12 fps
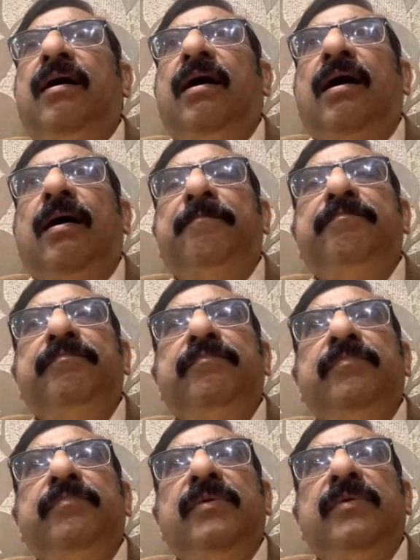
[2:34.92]
uh,
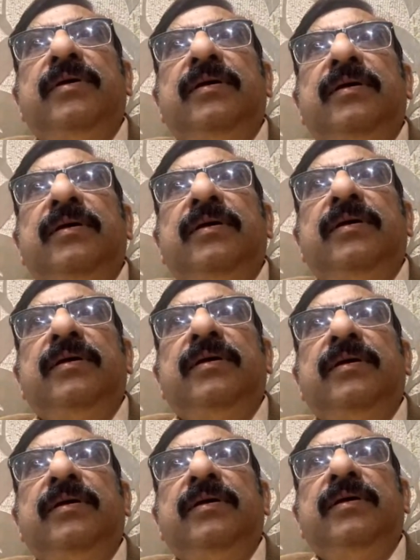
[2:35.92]

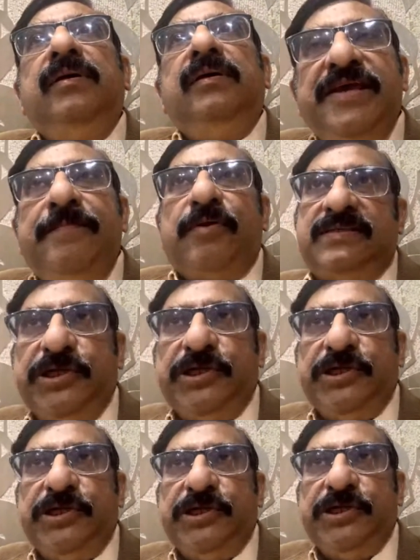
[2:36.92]
aging process,
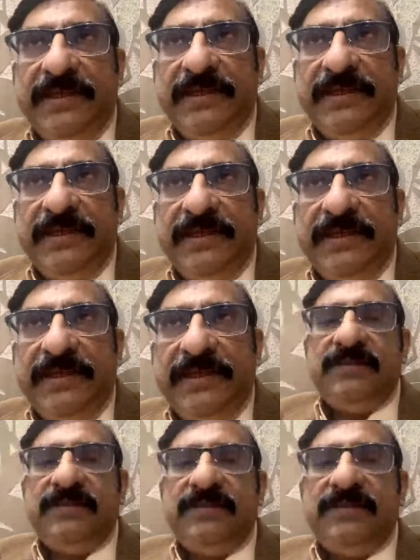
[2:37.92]
the socioeconomic
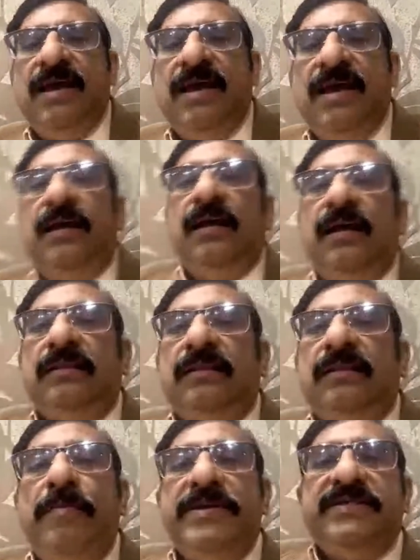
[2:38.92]
status,
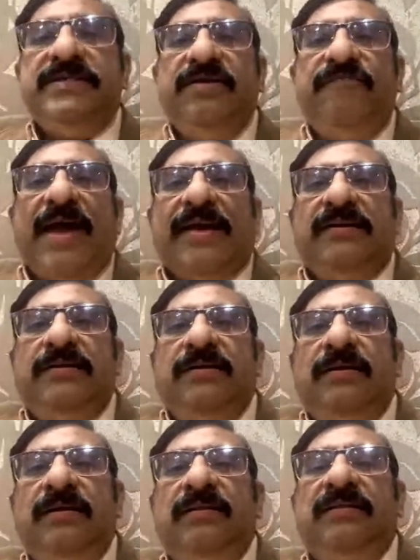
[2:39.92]
the obesity
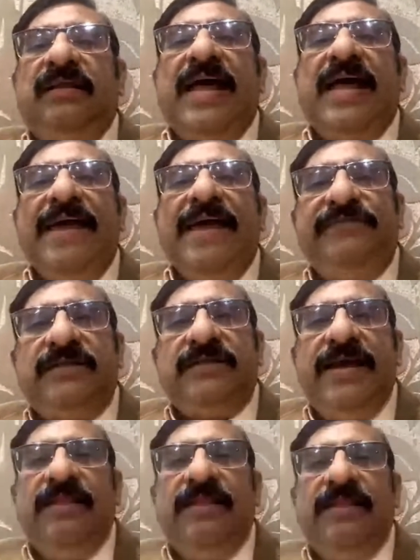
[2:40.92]
factor, the
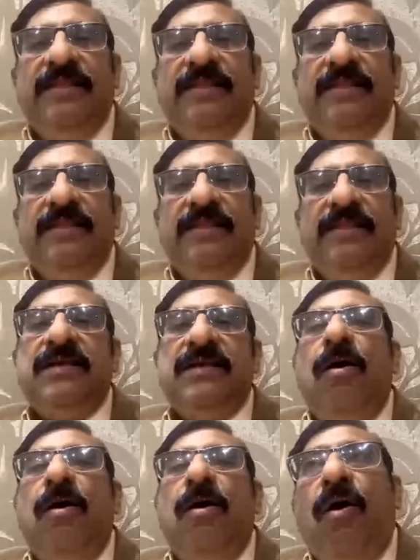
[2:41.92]
lifestyle factors.
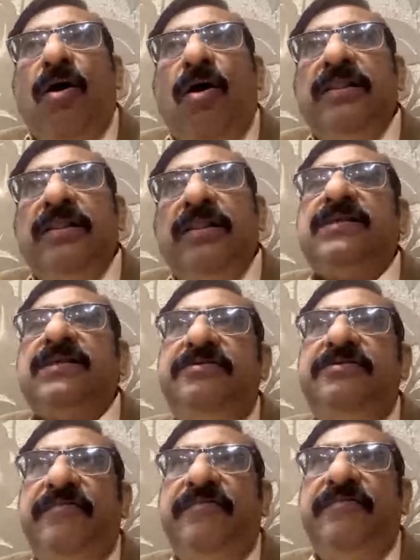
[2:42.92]
All these
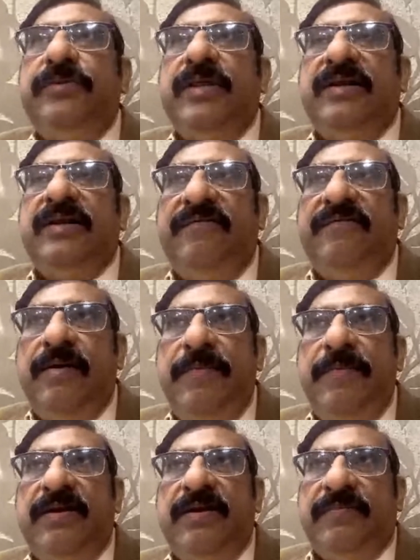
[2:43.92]
contribute to the
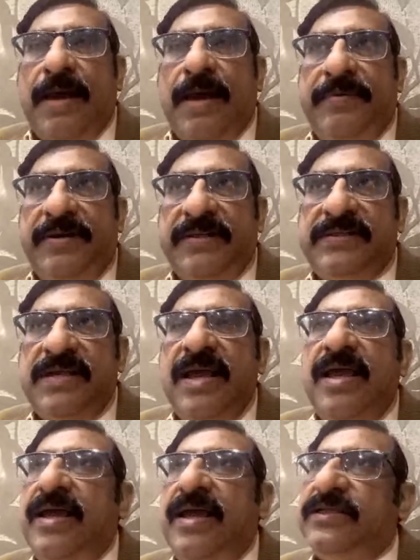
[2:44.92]
development of diabetes.
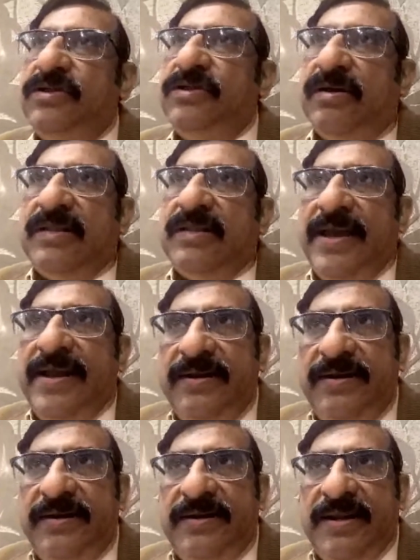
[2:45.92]
It's not the
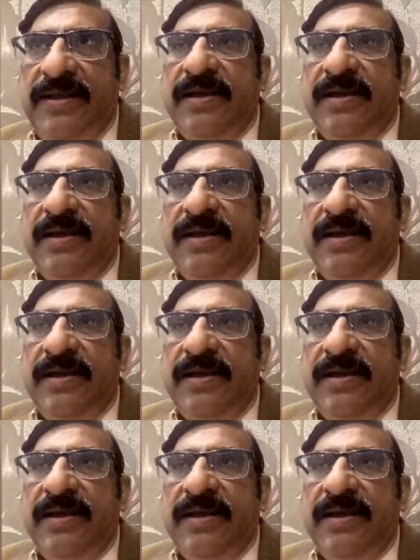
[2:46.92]
heredity.